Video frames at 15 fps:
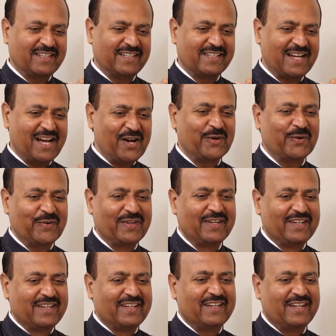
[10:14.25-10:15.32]
the now,
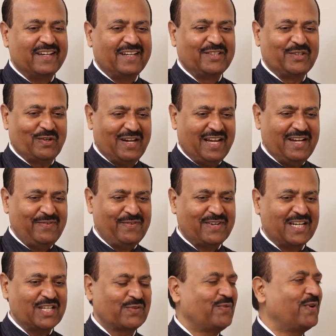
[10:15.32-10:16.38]
your life
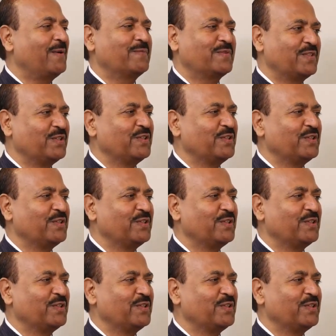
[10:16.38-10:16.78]
transforms.